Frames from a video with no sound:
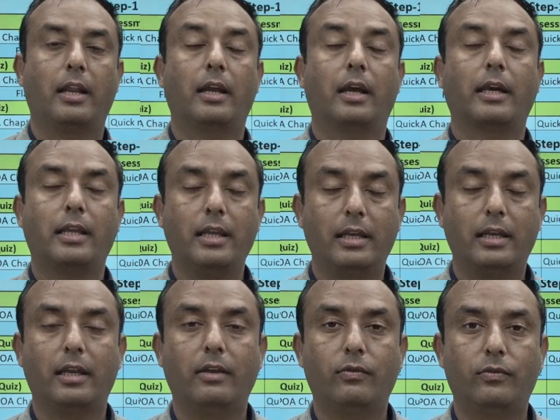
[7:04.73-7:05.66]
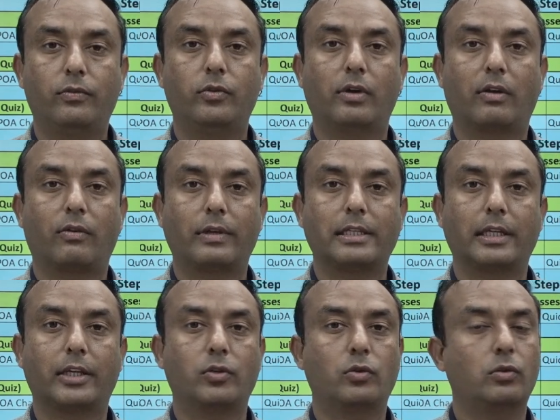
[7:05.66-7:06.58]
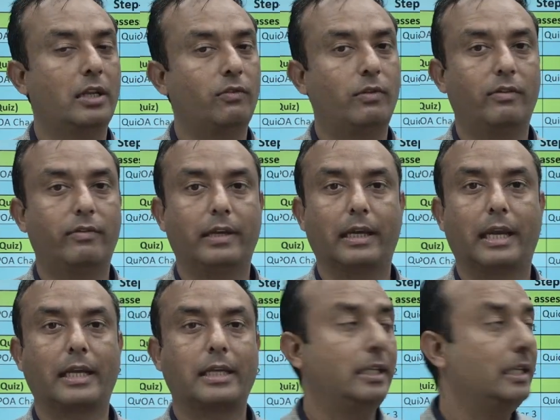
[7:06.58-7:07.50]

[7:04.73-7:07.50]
again, if you are facing issue, then feel free to connect. These